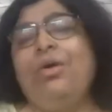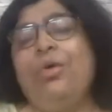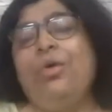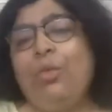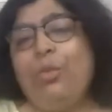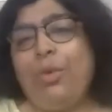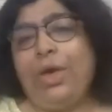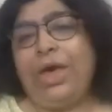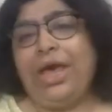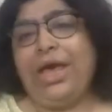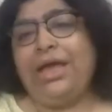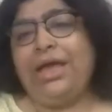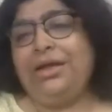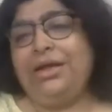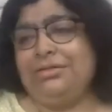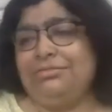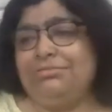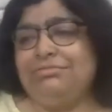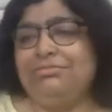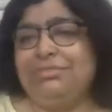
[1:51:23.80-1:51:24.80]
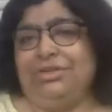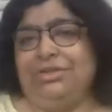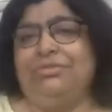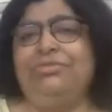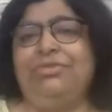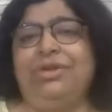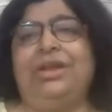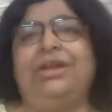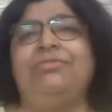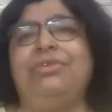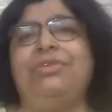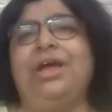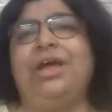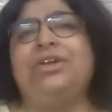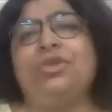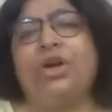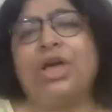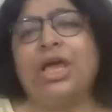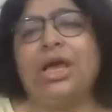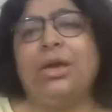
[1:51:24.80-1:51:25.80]
where where we are
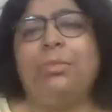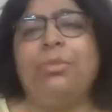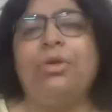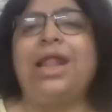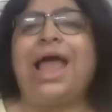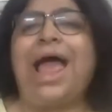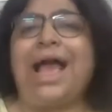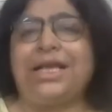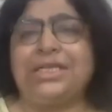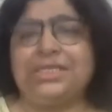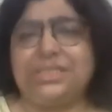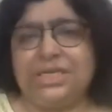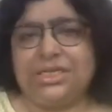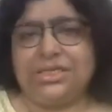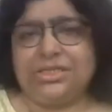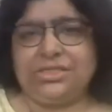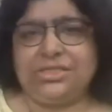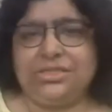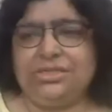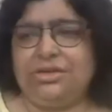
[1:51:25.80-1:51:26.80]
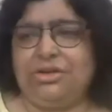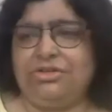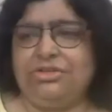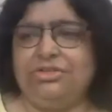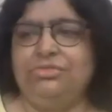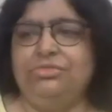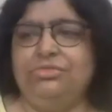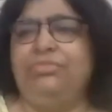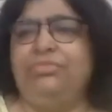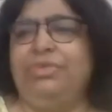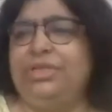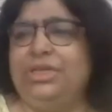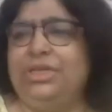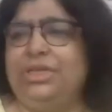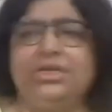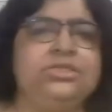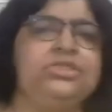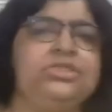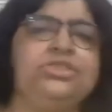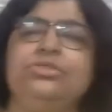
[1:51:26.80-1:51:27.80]
talking about access to, whether
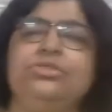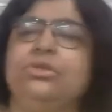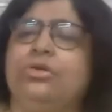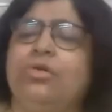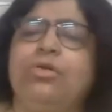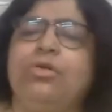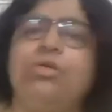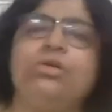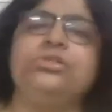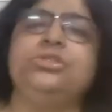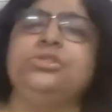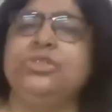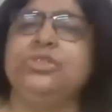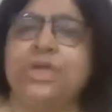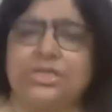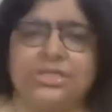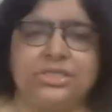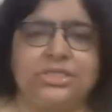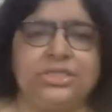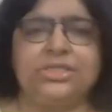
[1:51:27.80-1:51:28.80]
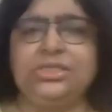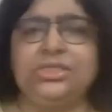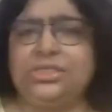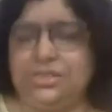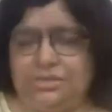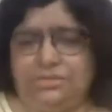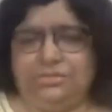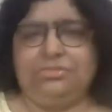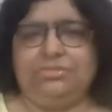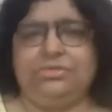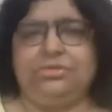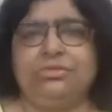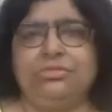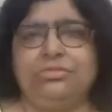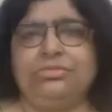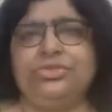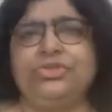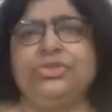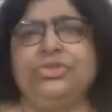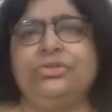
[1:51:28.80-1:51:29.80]
it's to the courts, to justice,
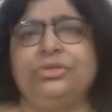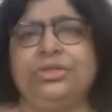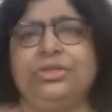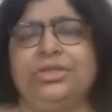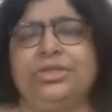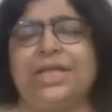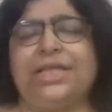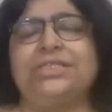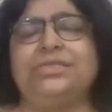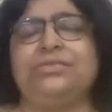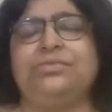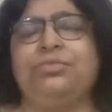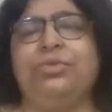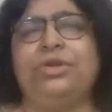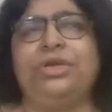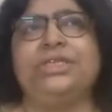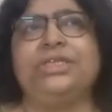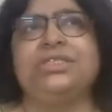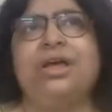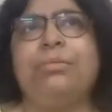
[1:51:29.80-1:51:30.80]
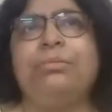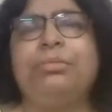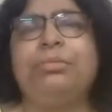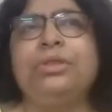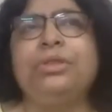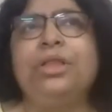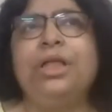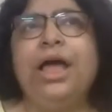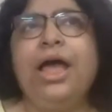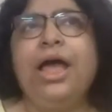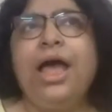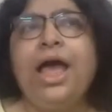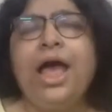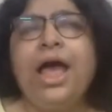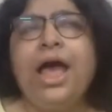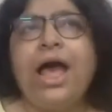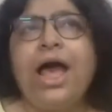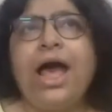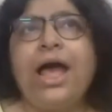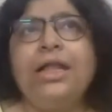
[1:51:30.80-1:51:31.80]
so that's one example.
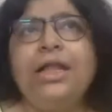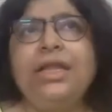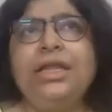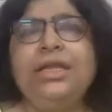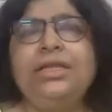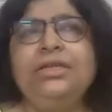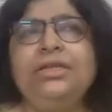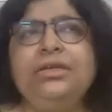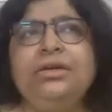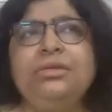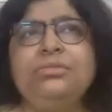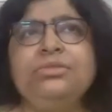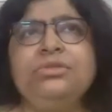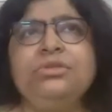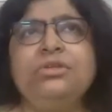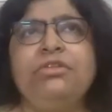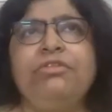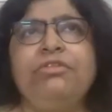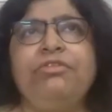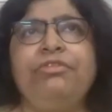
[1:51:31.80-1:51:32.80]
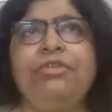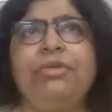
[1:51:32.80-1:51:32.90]
And in terms of